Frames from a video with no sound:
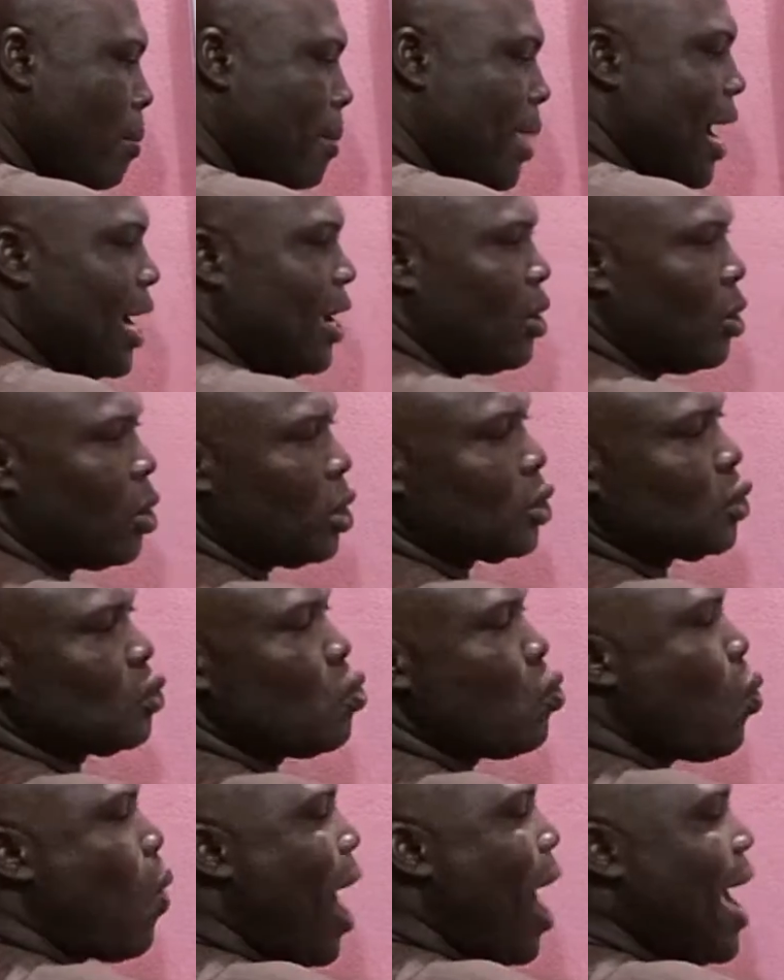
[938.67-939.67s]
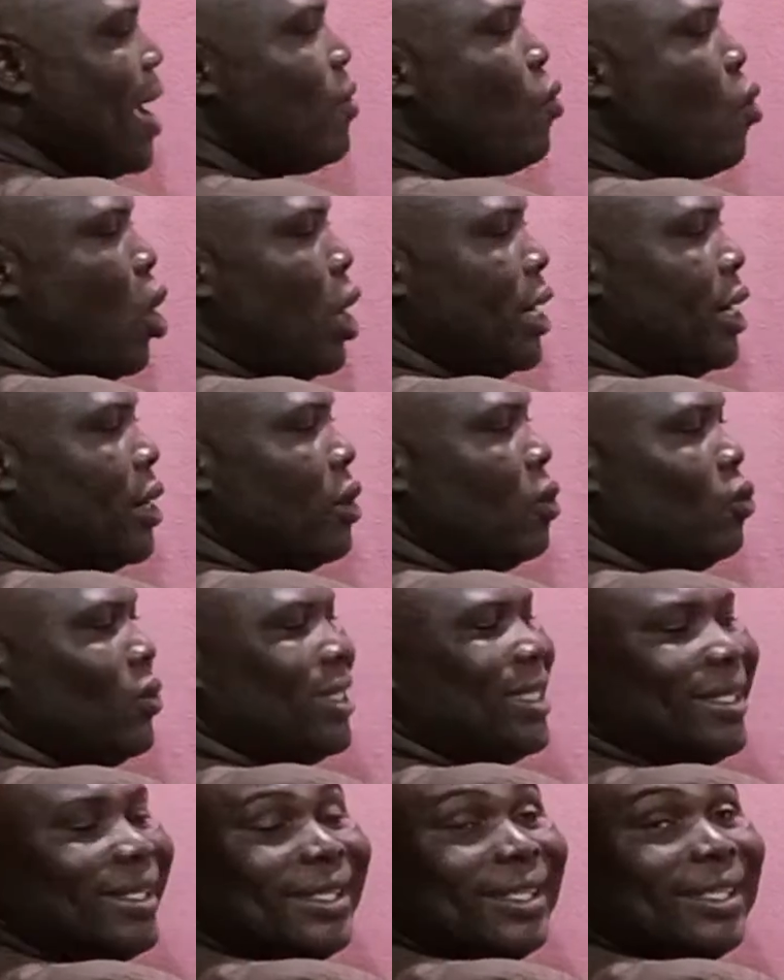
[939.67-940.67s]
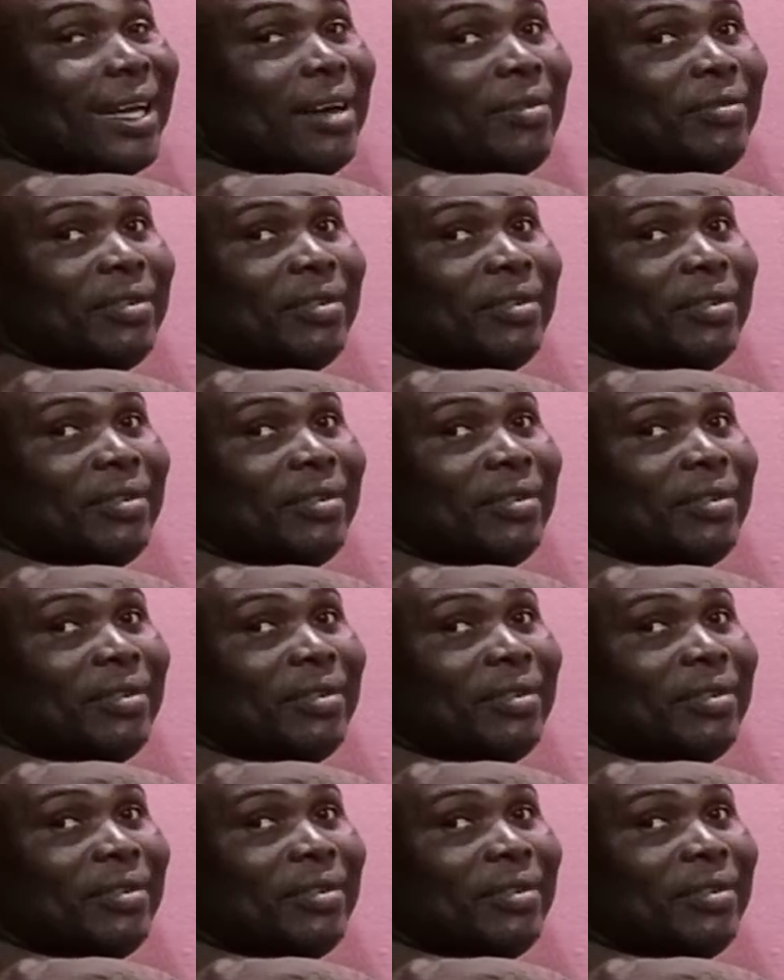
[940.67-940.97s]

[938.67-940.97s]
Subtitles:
minus y1, which is 7,